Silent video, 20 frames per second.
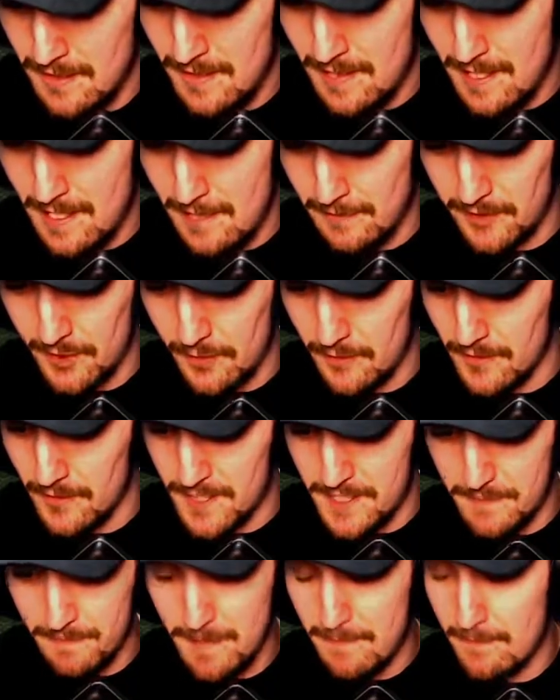I'm totally
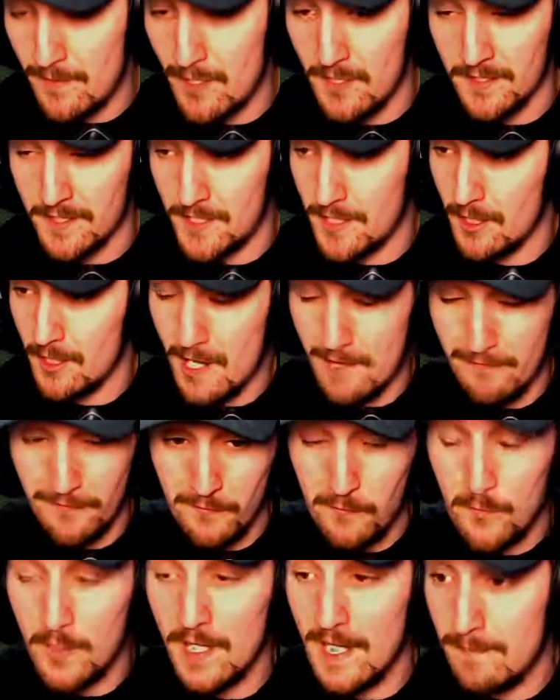spitballing here off
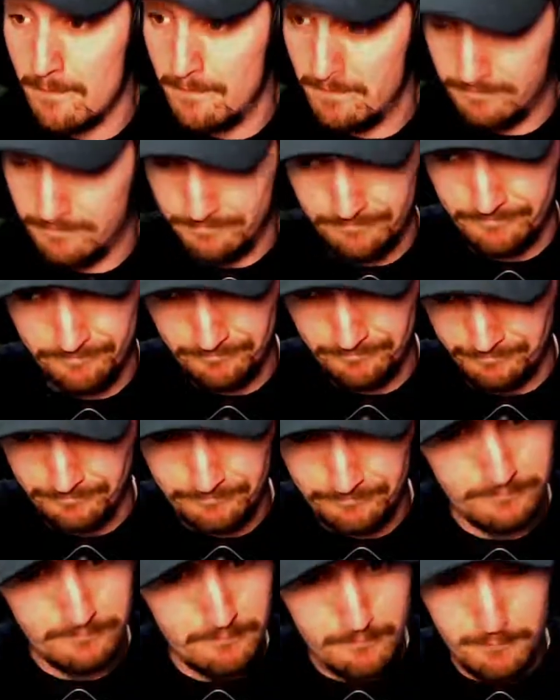of what I
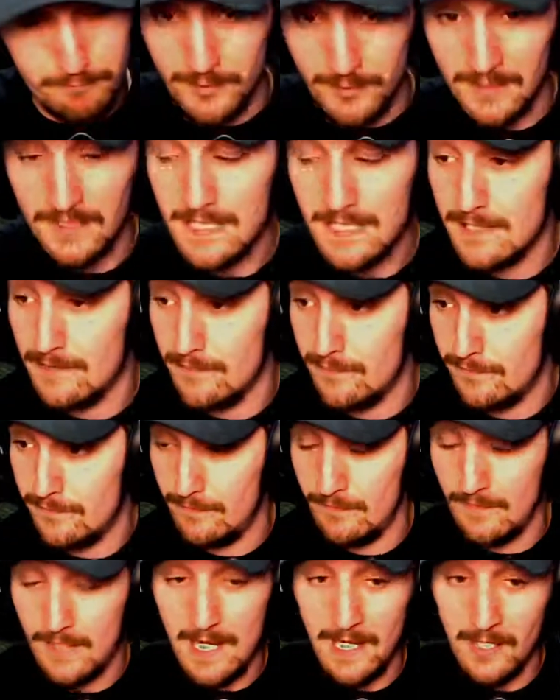believe
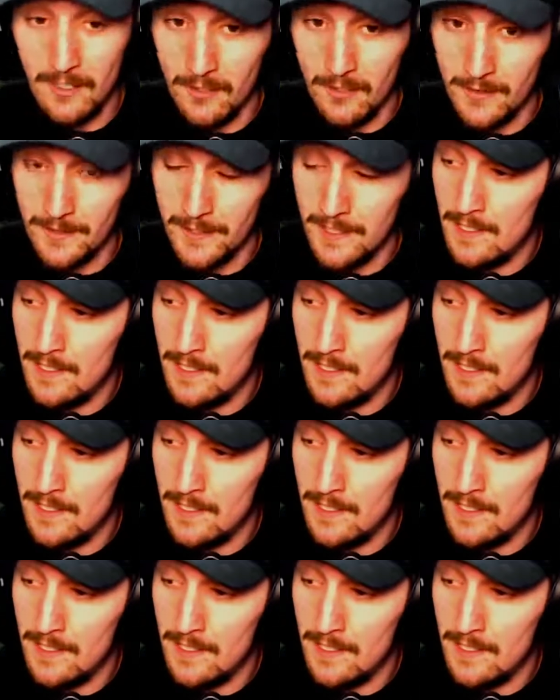I heard.